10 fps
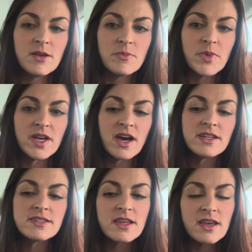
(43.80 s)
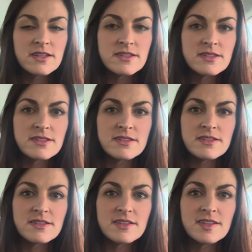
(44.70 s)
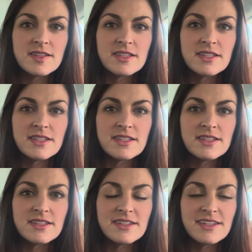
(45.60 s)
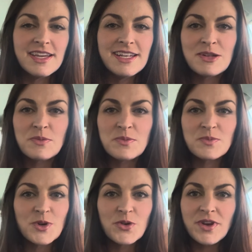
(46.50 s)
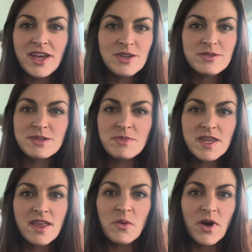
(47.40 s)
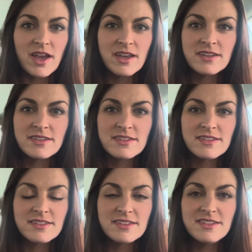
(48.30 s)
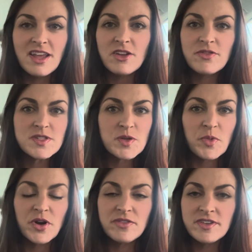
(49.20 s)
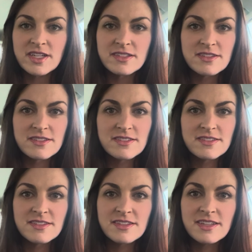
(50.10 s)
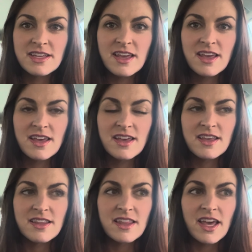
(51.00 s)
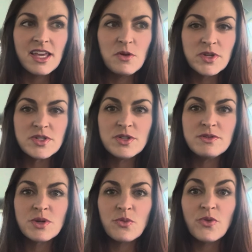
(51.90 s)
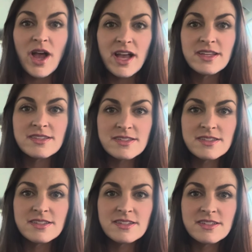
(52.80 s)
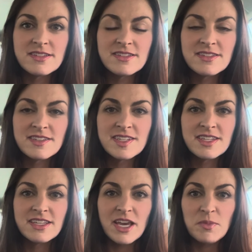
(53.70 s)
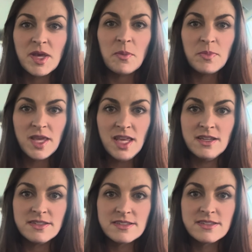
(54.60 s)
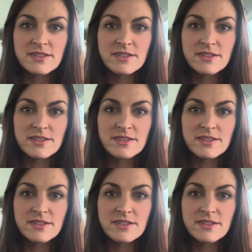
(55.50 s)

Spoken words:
But God says He didn't create you to be that way. None of us are perfect. That He wants you to rest and be at peace